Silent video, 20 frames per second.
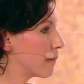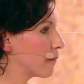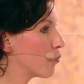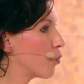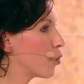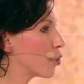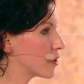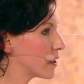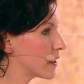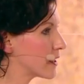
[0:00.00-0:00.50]

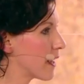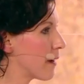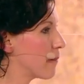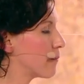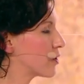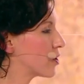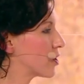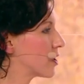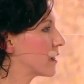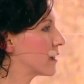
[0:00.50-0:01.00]
water
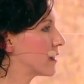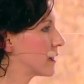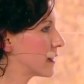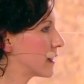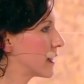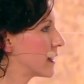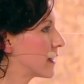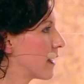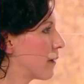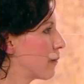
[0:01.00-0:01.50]
temperatures and
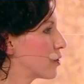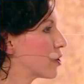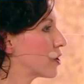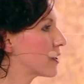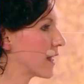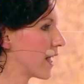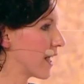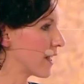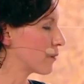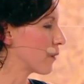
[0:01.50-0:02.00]
sea
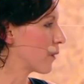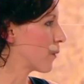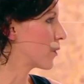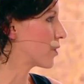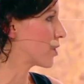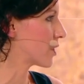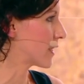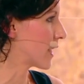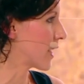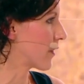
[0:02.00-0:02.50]
temperatures, as we were
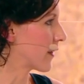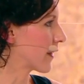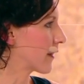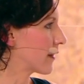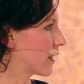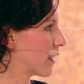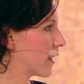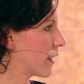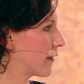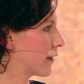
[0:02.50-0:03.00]
just hearing
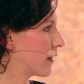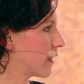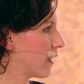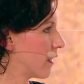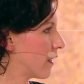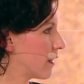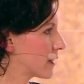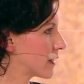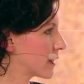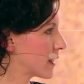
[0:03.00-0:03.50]
in the
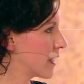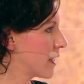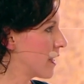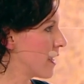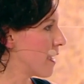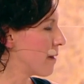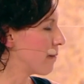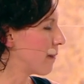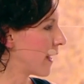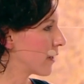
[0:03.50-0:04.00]
last
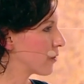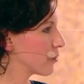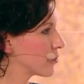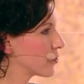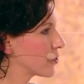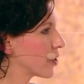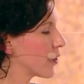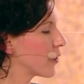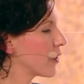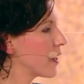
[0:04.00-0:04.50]
panel.
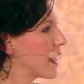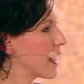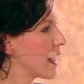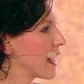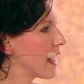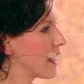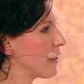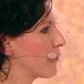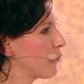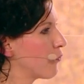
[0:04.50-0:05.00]
So
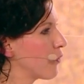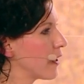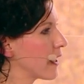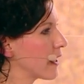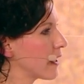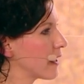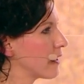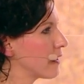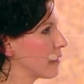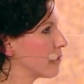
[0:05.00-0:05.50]
if we
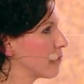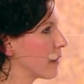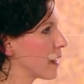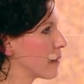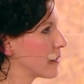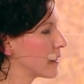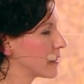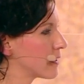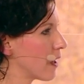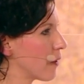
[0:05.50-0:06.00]
can
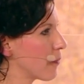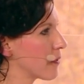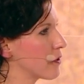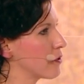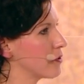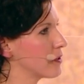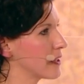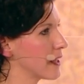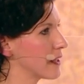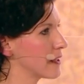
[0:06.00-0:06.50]
maybe start with
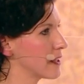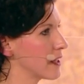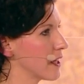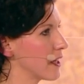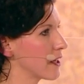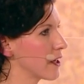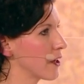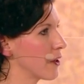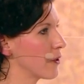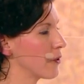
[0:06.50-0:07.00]
you,
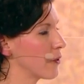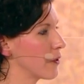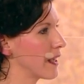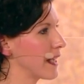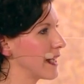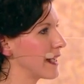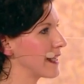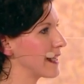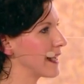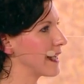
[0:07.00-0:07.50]
Santiago,
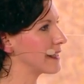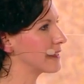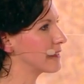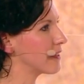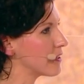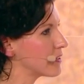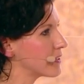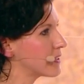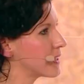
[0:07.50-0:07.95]
it does